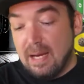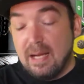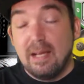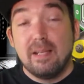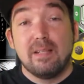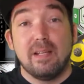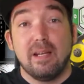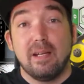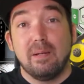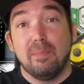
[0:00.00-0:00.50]

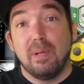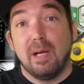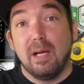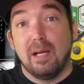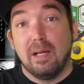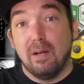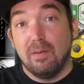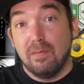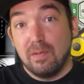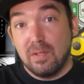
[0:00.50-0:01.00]
something
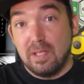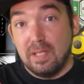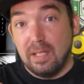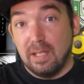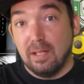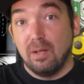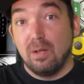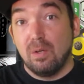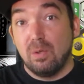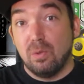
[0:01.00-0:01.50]
by obviously a
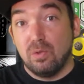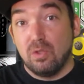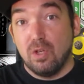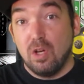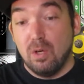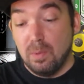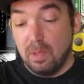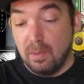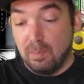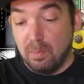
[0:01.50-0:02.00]
local
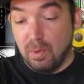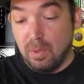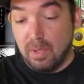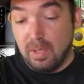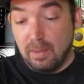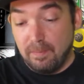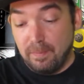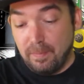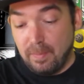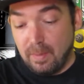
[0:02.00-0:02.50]
Joburg
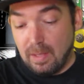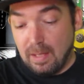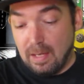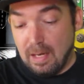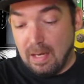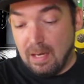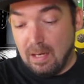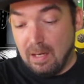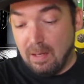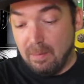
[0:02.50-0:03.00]
brewer.
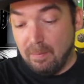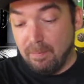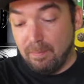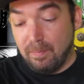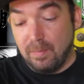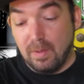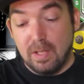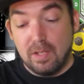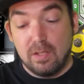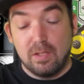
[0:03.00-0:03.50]

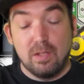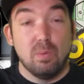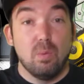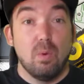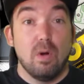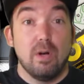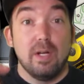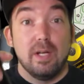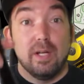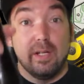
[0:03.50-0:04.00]
It's the
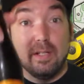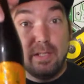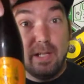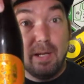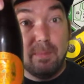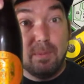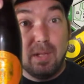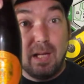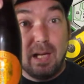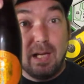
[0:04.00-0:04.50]
Warrior
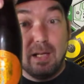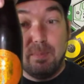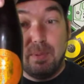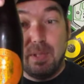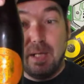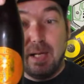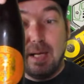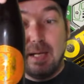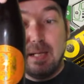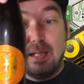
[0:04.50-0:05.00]

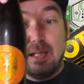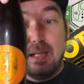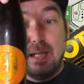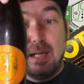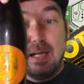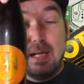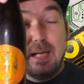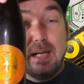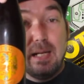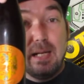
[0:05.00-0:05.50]
IIPA,
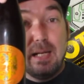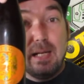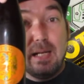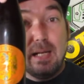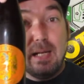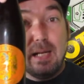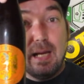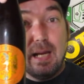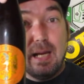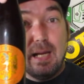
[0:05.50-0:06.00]

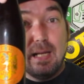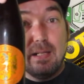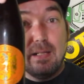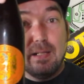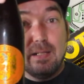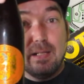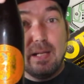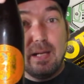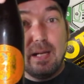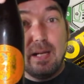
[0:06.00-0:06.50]

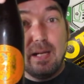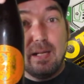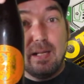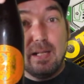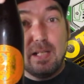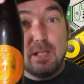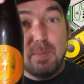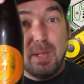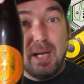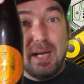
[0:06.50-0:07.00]
and
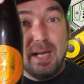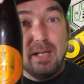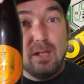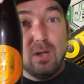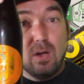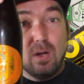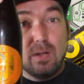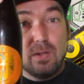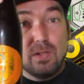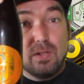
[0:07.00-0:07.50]
it's by
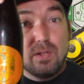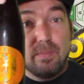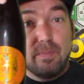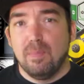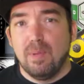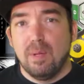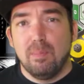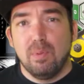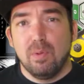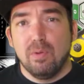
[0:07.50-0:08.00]
Agar.
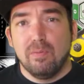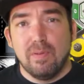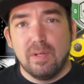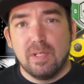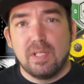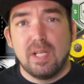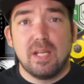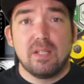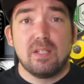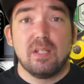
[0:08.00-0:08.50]
They brew
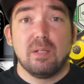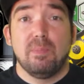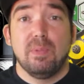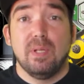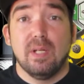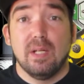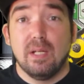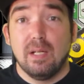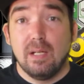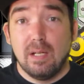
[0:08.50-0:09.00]
fantastic
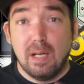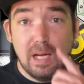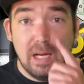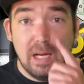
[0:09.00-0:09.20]
beer,